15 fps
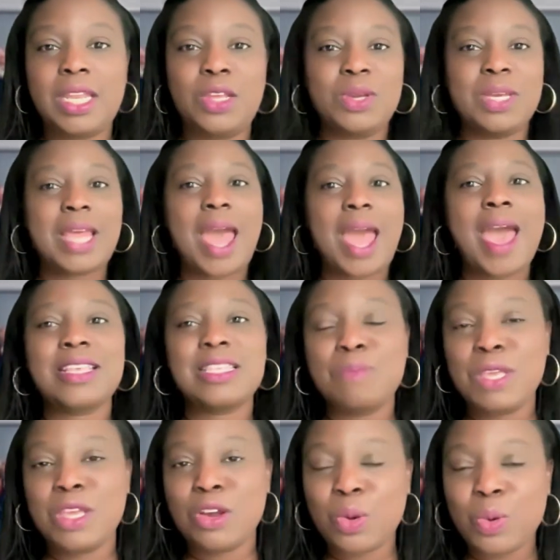you can ask
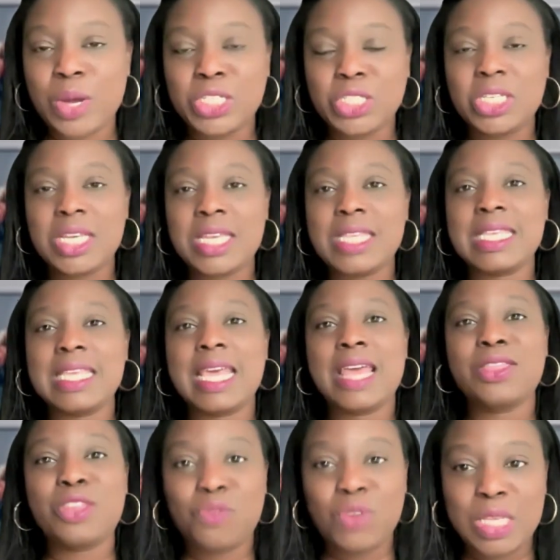me your questions,
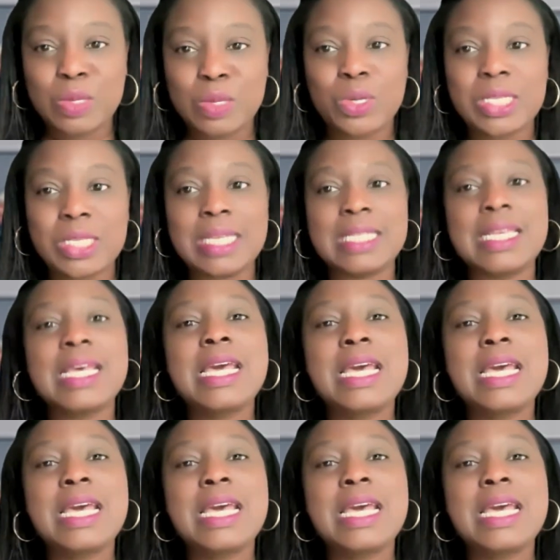get the resources.